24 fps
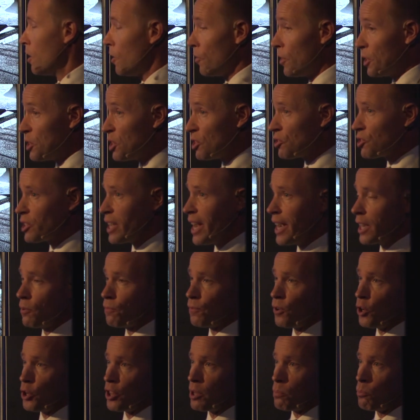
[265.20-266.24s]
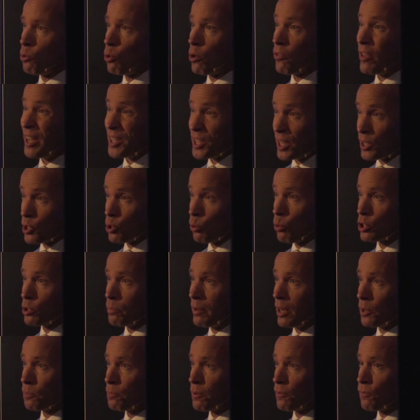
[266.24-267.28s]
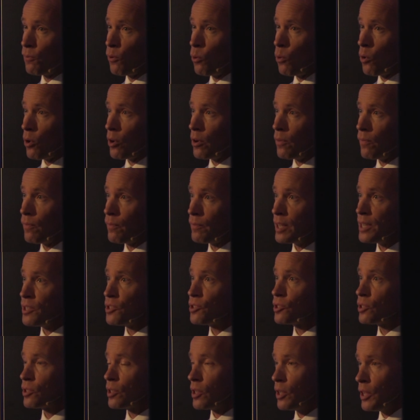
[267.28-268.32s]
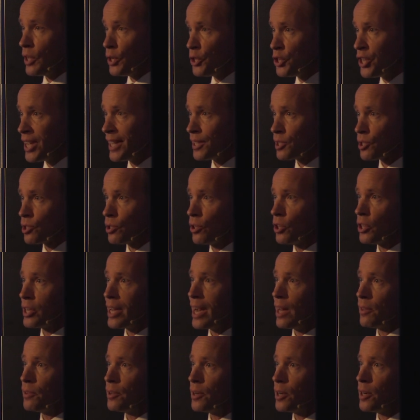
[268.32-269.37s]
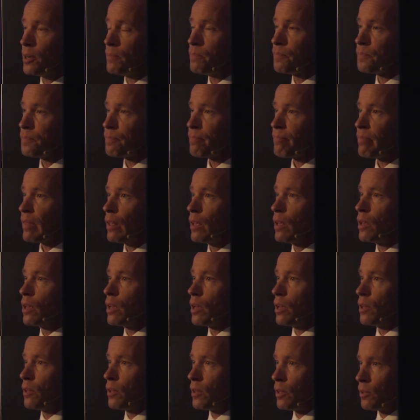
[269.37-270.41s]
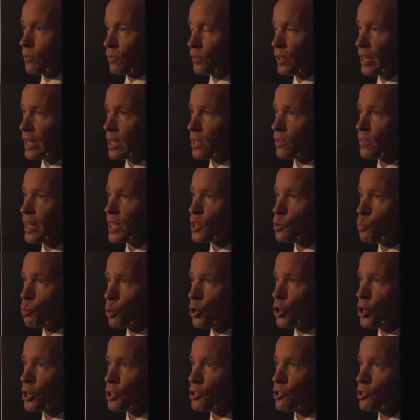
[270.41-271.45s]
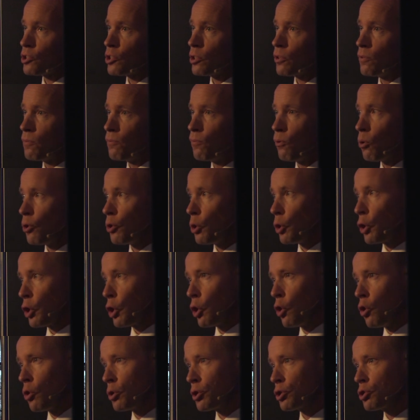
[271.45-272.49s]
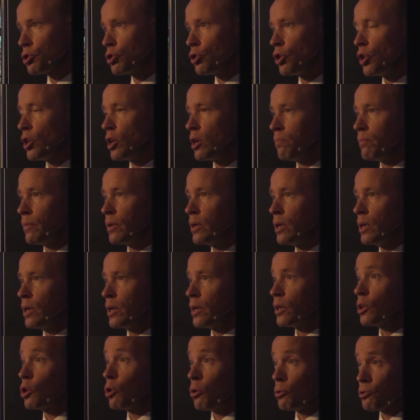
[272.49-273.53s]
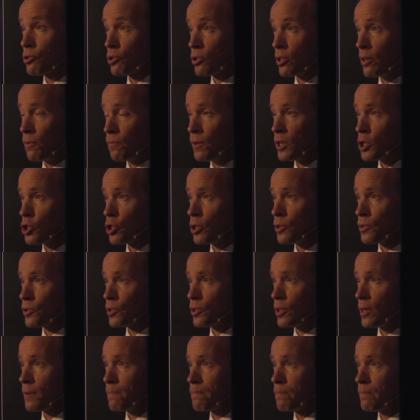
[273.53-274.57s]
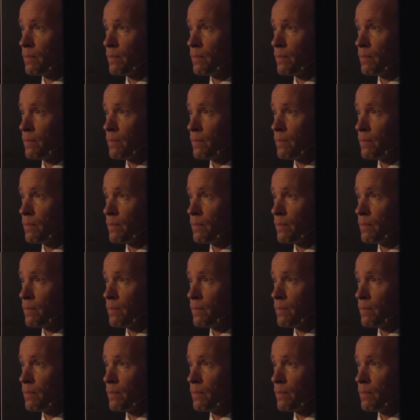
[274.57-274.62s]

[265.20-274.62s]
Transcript: The design, furthermore, that I talked about before is yet another thing that works for a long-term cost efficiency.